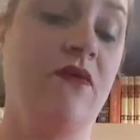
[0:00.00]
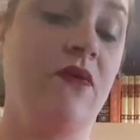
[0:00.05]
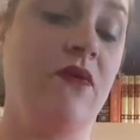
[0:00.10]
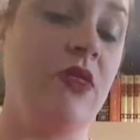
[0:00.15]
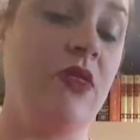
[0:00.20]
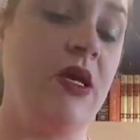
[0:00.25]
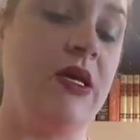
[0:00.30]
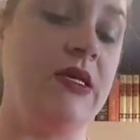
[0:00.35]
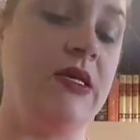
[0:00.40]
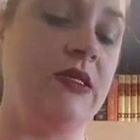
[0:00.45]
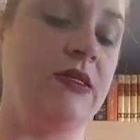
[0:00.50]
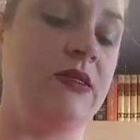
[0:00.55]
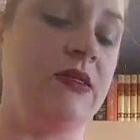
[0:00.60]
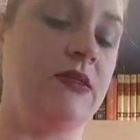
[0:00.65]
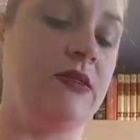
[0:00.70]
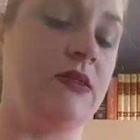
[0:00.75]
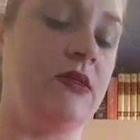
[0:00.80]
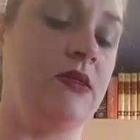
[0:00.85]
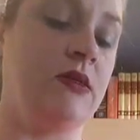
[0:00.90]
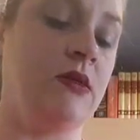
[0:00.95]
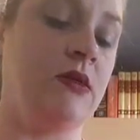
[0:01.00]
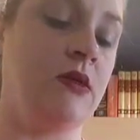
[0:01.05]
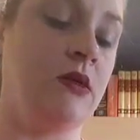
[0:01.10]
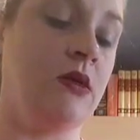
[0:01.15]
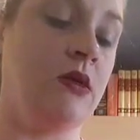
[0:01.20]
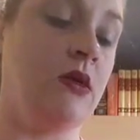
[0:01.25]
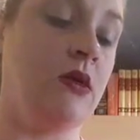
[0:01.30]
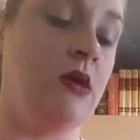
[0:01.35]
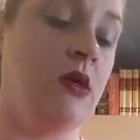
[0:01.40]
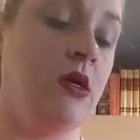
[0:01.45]
for this,
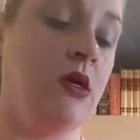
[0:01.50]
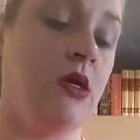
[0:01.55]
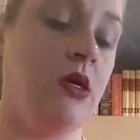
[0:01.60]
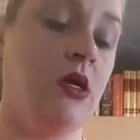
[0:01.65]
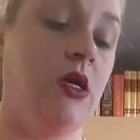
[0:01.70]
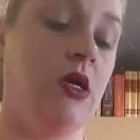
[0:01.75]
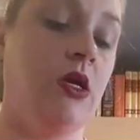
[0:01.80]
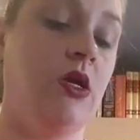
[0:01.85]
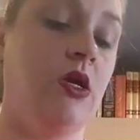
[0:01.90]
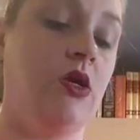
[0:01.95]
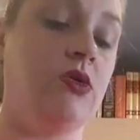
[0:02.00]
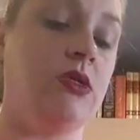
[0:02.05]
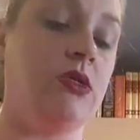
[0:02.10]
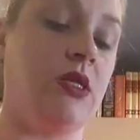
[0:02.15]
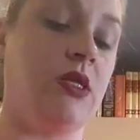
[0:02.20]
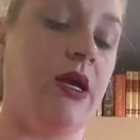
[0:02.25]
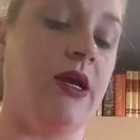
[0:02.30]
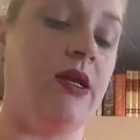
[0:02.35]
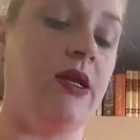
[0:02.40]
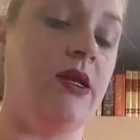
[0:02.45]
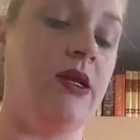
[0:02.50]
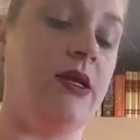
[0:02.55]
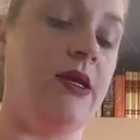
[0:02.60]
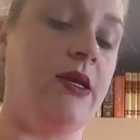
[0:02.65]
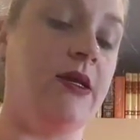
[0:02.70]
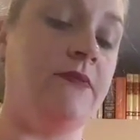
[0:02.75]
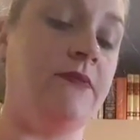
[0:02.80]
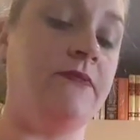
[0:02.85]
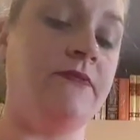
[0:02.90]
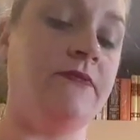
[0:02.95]
you slide it
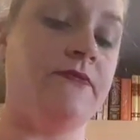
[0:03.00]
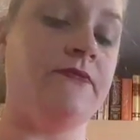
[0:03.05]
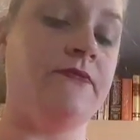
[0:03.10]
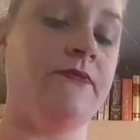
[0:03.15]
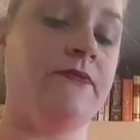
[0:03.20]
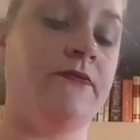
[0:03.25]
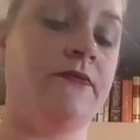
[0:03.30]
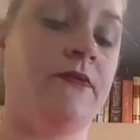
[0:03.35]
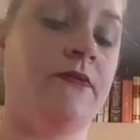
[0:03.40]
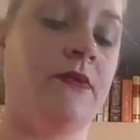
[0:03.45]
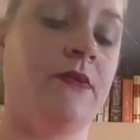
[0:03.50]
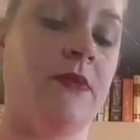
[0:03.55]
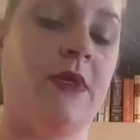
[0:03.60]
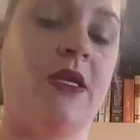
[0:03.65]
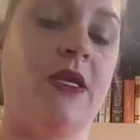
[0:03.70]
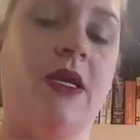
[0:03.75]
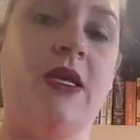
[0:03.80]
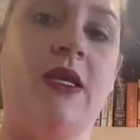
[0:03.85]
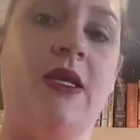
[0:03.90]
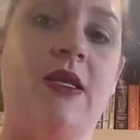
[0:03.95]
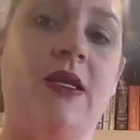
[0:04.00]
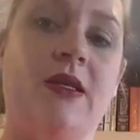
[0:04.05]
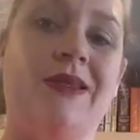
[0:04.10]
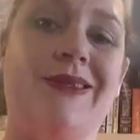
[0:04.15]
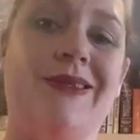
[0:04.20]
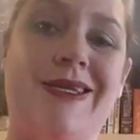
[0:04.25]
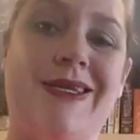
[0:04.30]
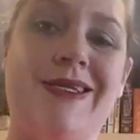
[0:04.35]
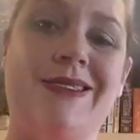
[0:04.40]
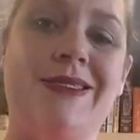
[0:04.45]
in, get it
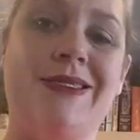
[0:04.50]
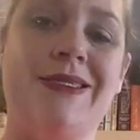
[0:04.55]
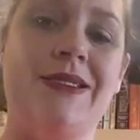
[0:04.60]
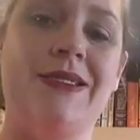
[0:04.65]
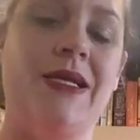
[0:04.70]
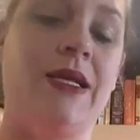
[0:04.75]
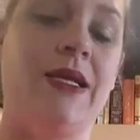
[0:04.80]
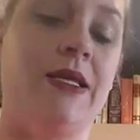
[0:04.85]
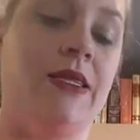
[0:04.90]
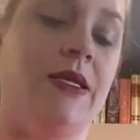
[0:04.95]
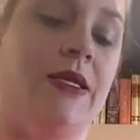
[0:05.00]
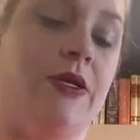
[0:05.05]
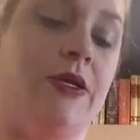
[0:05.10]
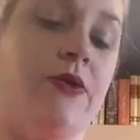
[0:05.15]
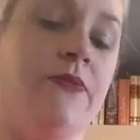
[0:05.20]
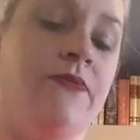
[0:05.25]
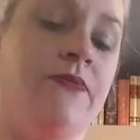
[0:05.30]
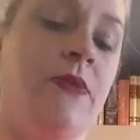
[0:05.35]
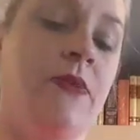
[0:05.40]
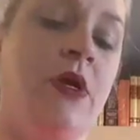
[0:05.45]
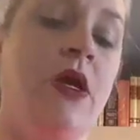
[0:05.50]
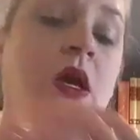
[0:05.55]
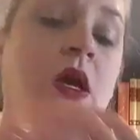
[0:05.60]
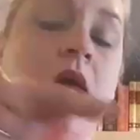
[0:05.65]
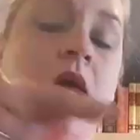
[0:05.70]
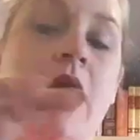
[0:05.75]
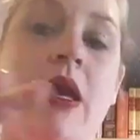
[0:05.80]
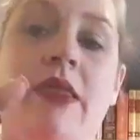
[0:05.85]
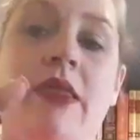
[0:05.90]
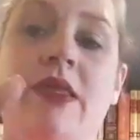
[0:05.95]
nice and tight in there.
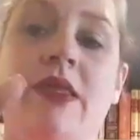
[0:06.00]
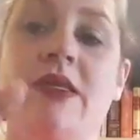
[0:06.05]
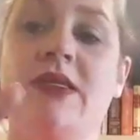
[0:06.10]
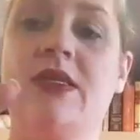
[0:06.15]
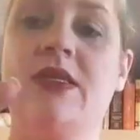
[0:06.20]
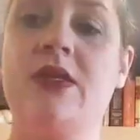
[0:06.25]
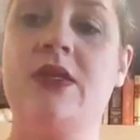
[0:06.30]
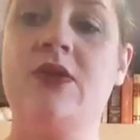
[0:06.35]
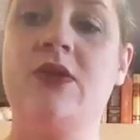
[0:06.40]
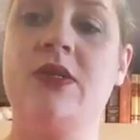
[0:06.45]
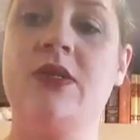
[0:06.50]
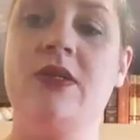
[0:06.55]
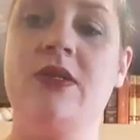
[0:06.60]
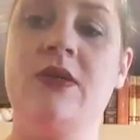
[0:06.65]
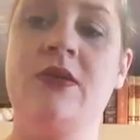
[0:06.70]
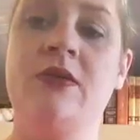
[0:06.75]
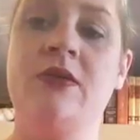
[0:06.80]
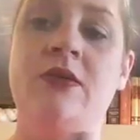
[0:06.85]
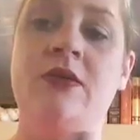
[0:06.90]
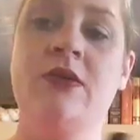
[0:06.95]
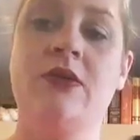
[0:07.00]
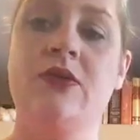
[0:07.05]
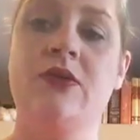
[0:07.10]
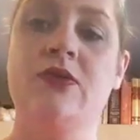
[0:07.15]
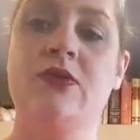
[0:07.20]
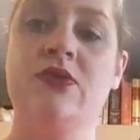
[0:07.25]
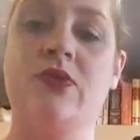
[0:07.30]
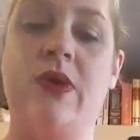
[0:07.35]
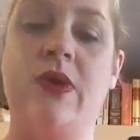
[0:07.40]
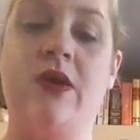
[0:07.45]
And this little dill
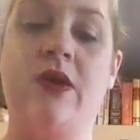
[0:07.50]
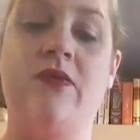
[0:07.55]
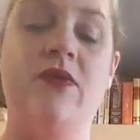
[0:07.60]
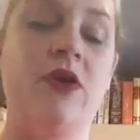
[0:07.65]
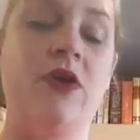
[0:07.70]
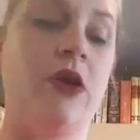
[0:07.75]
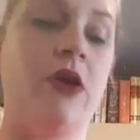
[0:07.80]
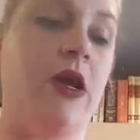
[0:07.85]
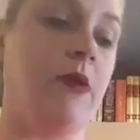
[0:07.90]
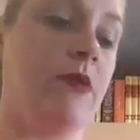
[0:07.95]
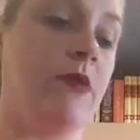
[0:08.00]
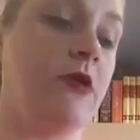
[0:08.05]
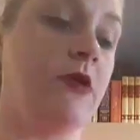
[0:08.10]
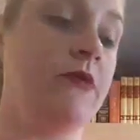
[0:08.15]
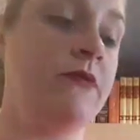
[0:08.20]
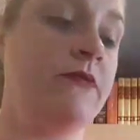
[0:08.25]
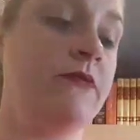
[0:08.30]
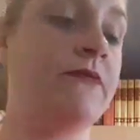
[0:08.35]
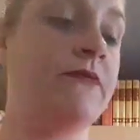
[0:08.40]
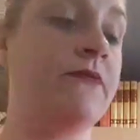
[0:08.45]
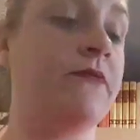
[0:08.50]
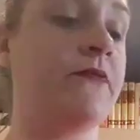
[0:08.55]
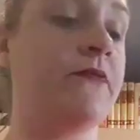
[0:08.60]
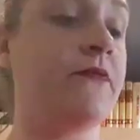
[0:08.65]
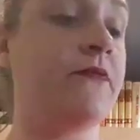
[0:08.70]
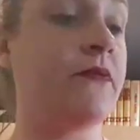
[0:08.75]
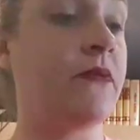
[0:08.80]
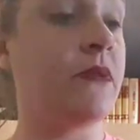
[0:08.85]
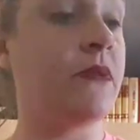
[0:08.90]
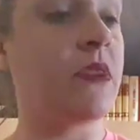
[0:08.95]
goes right over your hammer.
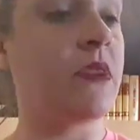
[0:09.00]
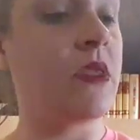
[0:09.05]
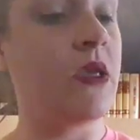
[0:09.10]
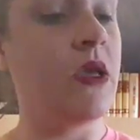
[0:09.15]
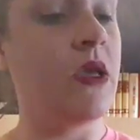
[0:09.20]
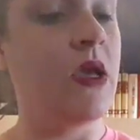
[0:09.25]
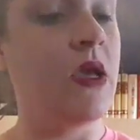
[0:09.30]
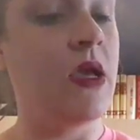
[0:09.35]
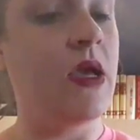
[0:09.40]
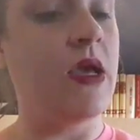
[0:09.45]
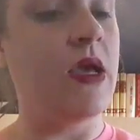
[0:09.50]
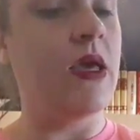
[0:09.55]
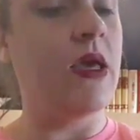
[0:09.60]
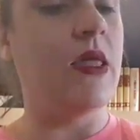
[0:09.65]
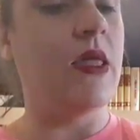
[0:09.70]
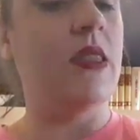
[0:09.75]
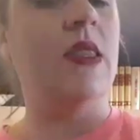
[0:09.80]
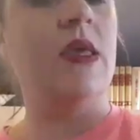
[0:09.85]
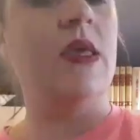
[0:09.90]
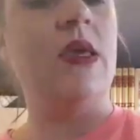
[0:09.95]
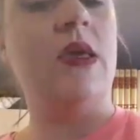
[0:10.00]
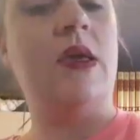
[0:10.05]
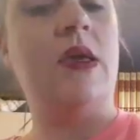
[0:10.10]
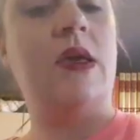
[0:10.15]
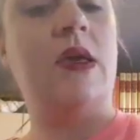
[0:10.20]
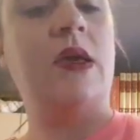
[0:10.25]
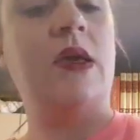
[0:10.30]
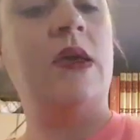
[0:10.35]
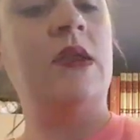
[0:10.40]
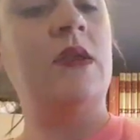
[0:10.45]
And
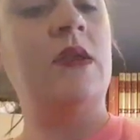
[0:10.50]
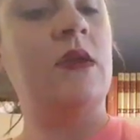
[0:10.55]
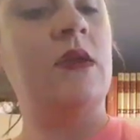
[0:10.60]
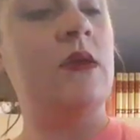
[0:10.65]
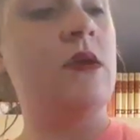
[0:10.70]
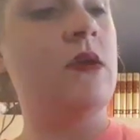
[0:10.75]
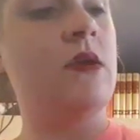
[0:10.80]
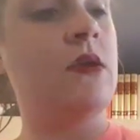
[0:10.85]
then